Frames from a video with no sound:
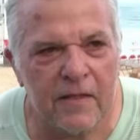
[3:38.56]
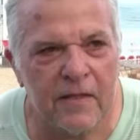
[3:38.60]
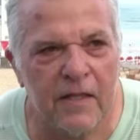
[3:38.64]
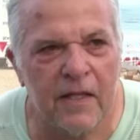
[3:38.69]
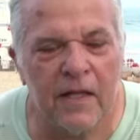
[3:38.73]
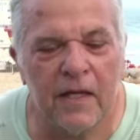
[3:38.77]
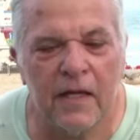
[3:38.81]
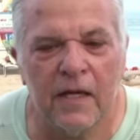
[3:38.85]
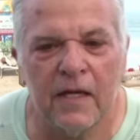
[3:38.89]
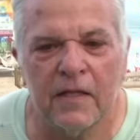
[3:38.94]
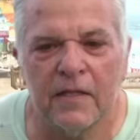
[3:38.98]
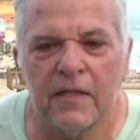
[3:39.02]

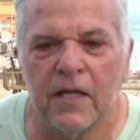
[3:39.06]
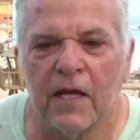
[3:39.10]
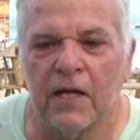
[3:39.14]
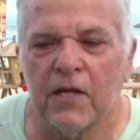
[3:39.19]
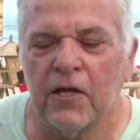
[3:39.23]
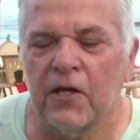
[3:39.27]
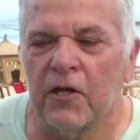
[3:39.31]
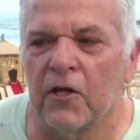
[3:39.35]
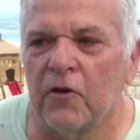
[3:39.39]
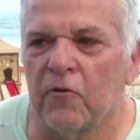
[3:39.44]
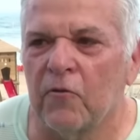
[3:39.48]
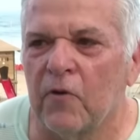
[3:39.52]
the attack
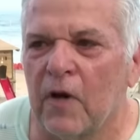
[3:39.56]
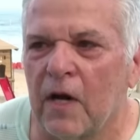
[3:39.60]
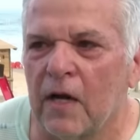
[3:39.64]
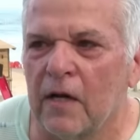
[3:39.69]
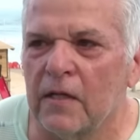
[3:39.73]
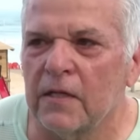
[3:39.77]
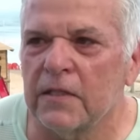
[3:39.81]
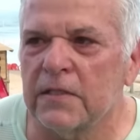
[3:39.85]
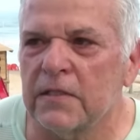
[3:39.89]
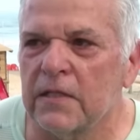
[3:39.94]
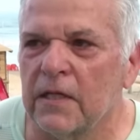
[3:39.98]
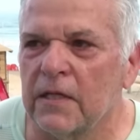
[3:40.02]
in Iran
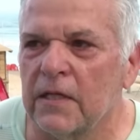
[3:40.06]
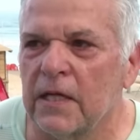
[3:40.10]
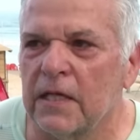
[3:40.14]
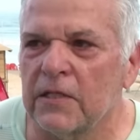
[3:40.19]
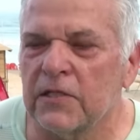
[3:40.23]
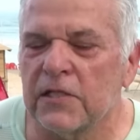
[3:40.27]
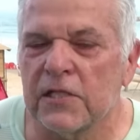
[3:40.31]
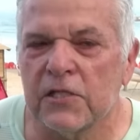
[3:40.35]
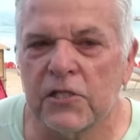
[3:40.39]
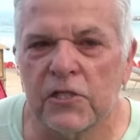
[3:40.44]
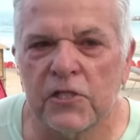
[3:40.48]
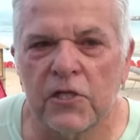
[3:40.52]
is a
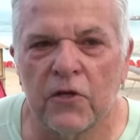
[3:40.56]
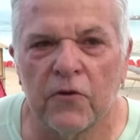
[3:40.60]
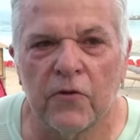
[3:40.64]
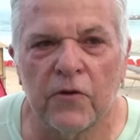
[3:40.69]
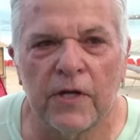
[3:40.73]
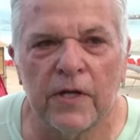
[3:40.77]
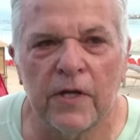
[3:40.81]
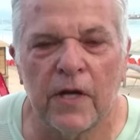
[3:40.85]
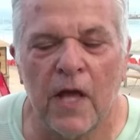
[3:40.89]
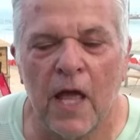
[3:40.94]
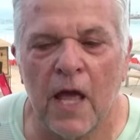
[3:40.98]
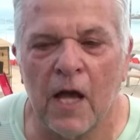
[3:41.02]

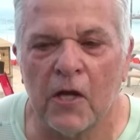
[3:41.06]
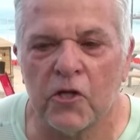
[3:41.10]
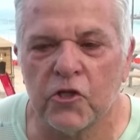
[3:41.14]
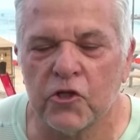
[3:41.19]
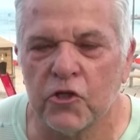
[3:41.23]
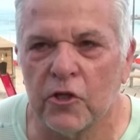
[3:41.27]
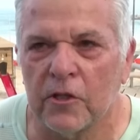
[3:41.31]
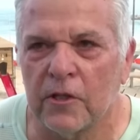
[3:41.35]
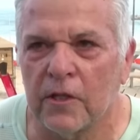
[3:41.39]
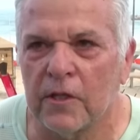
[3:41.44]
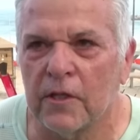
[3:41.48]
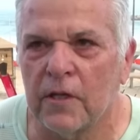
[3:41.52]
necessary
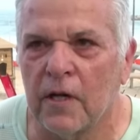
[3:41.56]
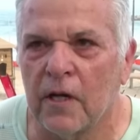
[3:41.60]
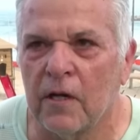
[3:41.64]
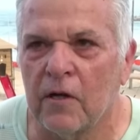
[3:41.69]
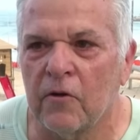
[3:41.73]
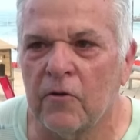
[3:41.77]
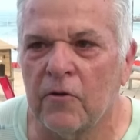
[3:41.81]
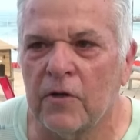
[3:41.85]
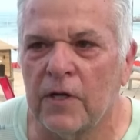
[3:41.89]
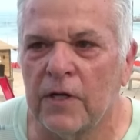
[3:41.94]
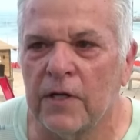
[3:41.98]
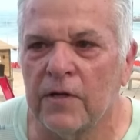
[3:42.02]
action in
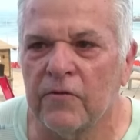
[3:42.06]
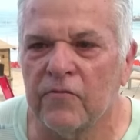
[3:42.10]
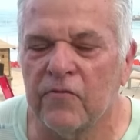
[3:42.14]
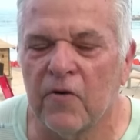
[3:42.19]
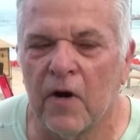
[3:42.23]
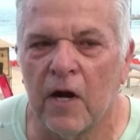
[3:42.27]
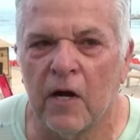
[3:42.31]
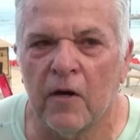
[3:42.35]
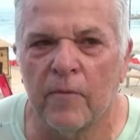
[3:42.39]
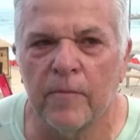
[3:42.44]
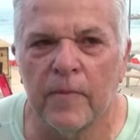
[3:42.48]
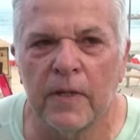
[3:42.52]
our
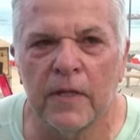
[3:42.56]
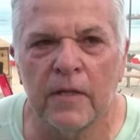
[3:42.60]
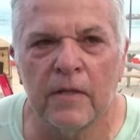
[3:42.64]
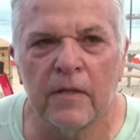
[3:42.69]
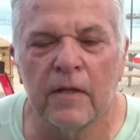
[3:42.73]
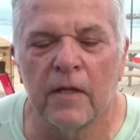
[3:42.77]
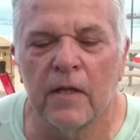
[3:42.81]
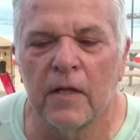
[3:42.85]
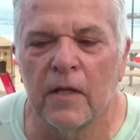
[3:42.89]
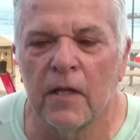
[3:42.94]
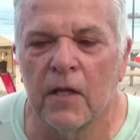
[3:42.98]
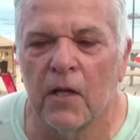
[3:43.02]
environment,
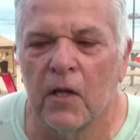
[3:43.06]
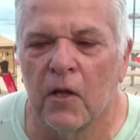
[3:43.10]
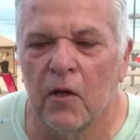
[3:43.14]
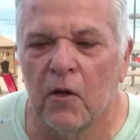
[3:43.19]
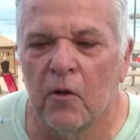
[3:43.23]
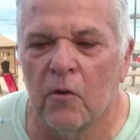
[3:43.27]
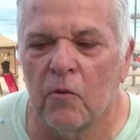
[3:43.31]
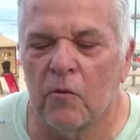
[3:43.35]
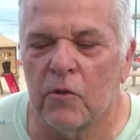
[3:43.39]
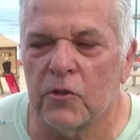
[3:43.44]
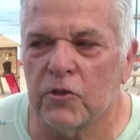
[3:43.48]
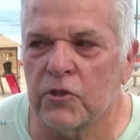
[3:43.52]

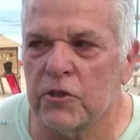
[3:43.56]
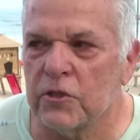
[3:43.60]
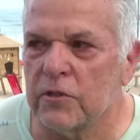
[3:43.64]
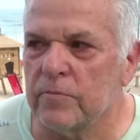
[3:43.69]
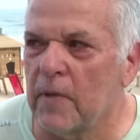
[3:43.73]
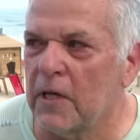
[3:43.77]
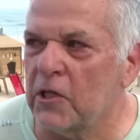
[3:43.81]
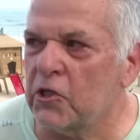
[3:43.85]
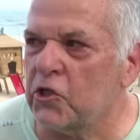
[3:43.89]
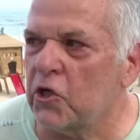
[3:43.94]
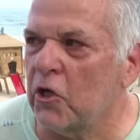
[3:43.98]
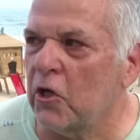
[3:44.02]
which is
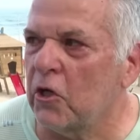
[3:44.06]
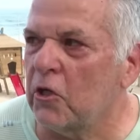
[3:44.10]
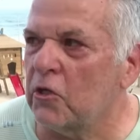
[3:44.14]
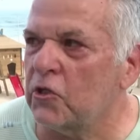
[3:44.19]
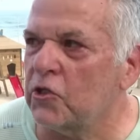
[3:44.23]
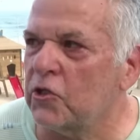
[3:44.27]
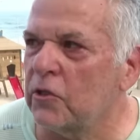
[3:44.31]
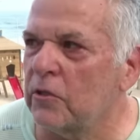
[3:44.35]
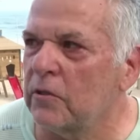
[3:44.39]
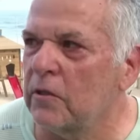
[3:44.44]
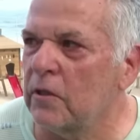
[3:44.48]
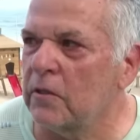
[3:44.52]
much
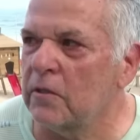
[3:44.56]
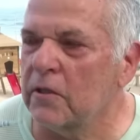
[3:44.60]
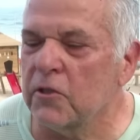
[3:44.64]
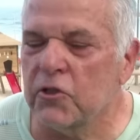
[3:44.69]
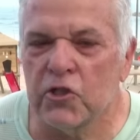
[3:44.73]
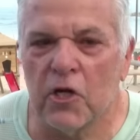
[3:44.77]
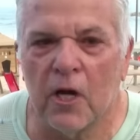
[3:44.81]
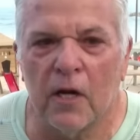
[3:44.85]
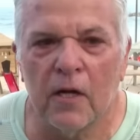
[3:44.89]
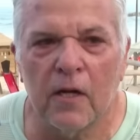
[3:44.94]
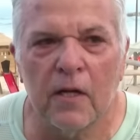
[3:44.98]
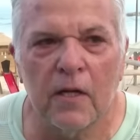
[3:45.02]
harsher than the
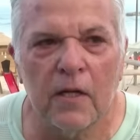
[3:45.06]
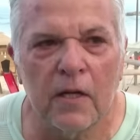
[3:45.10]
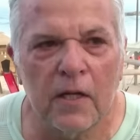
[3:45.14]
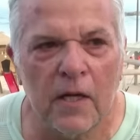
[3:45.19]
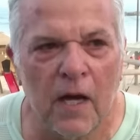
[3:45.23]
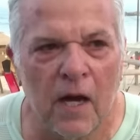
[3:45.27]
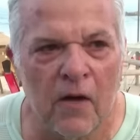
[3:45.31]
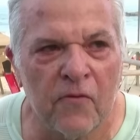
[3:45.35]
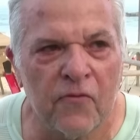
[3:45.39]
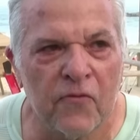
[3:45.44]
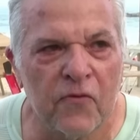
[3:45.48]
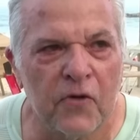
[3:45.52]
jungle in
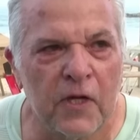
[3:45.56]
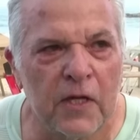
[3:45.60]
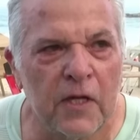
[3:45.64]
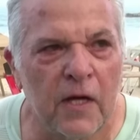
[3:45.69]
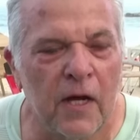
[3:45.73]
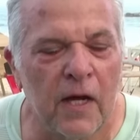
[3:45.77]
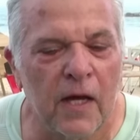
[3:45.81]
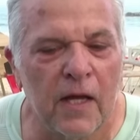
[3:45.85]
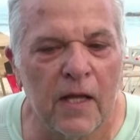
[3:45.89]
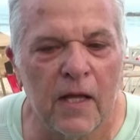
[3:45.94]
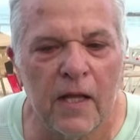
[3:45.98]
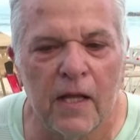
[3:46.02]

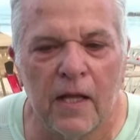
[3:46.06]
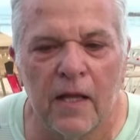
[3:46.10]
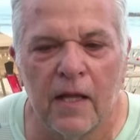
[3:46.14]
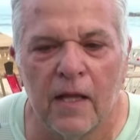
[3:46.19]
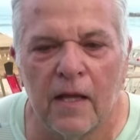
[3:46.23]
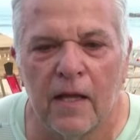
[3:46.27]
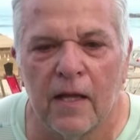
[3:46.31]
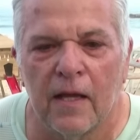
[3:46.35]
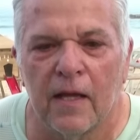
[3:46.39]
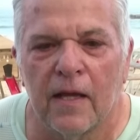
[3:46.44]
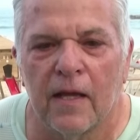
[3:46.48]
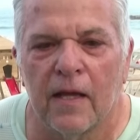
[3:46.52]
Africa.
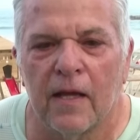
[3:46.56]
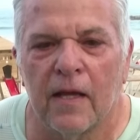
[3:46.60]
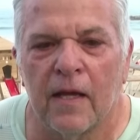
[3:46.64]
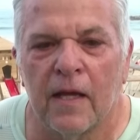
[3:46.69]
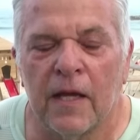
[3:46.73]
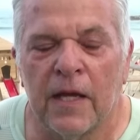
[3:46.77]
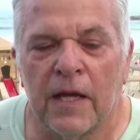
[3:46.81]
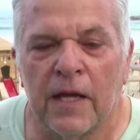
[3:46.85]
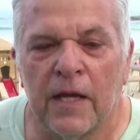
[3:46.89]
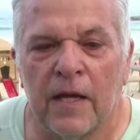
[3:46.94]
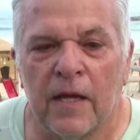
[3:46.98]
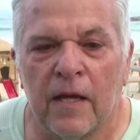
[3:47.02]

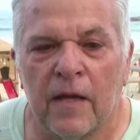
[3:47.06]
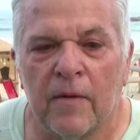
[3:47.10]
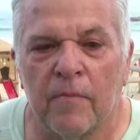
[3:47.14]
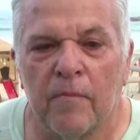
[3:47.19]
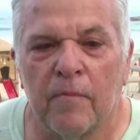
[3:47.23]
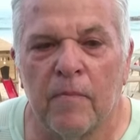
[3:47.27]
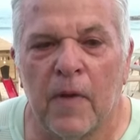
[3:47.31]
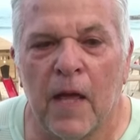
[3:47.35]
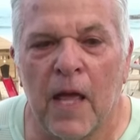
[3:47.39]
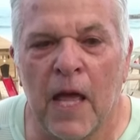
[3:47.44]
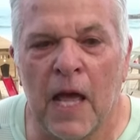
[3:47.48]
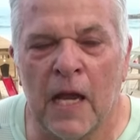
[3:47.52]
Uh,
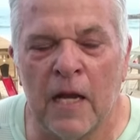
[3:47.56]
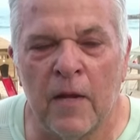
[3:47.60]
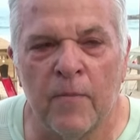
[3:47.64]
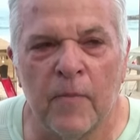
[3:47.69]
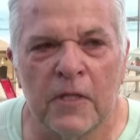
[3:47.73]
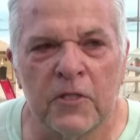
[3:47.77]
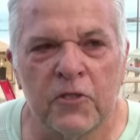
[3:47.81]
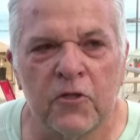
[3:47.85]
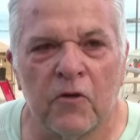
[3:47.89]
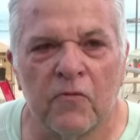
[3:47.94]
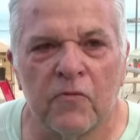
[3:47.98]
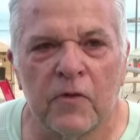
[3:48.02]

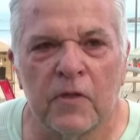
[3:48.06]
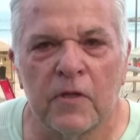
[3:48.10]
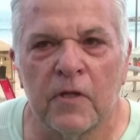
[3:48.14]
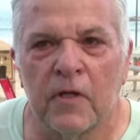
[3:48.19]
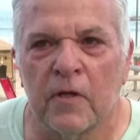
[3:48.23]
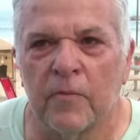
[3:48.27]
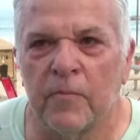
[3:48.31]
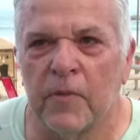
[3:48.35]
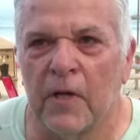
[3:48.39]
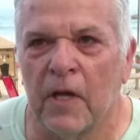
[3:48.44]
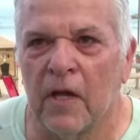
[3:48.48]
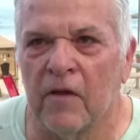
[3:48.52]
animals over there
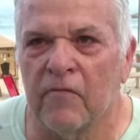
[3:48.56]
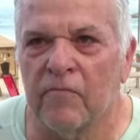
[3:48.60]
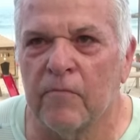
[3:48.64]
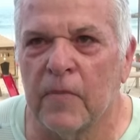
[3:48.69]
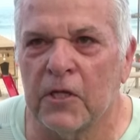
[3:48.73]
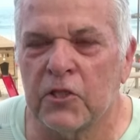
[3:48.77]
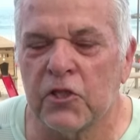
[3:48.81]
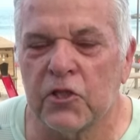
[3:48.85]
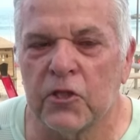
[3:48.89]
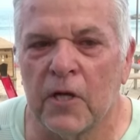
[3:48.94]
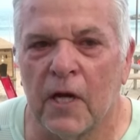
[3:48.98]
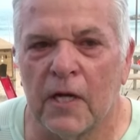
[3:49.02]
behave
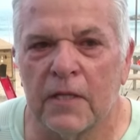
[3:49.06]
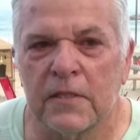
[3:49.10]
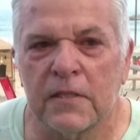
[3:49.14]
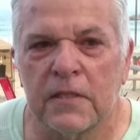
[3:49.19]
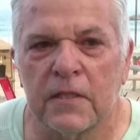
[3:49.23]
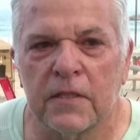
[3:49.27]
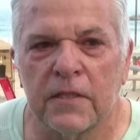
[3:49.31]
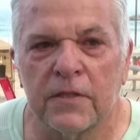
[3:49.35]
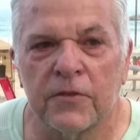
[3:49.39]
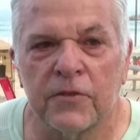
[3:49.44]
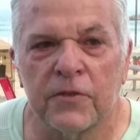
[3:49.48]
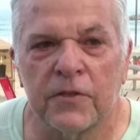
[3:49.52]
much
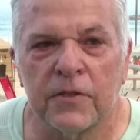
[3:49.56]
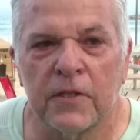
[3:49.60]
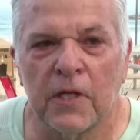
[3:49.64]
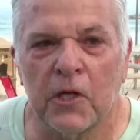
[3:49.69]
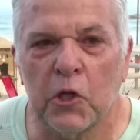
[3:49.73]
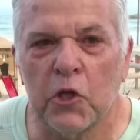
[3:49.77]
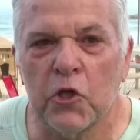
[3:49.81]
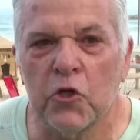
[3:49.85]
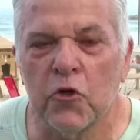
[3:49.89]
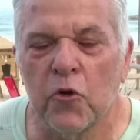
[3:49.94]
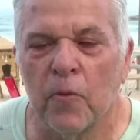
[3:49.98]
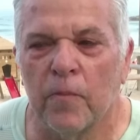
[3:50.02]
nicer
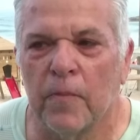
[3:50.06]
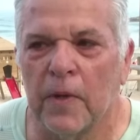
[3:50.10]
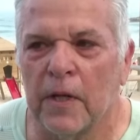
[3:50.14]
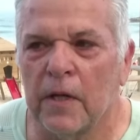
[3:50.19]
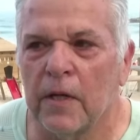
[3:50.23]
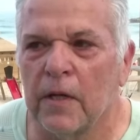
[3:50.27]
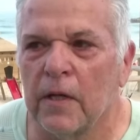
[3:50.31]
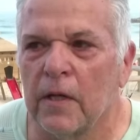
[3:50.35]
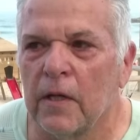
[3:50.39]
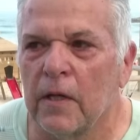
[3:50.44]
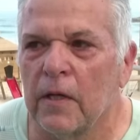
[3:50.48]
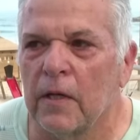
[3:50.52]
than
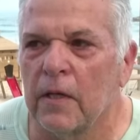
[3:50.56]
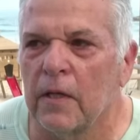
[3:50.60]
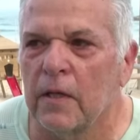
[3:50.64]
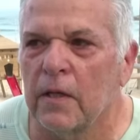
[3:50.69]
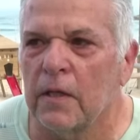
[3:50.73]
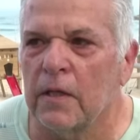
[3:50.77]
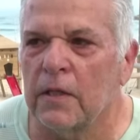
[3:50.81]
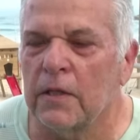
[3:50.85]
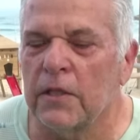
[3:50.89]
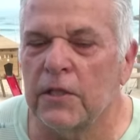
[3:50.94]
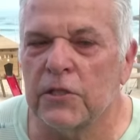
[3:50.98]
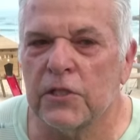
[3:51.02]
human
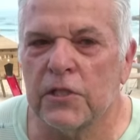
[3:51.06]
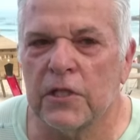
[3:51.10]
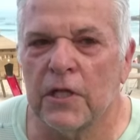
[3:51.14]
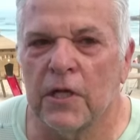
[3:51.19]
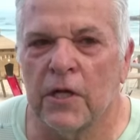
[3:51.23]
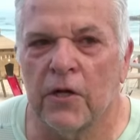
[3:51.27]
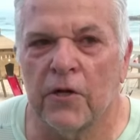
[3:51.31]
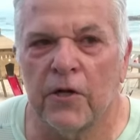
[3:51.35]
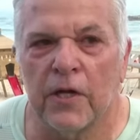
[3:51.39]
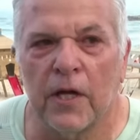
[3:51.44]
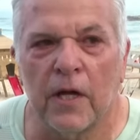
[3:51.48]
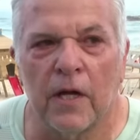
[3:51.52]
in this
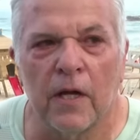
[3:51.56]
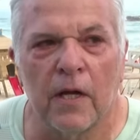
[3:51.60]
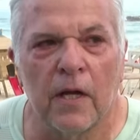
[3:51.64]
area.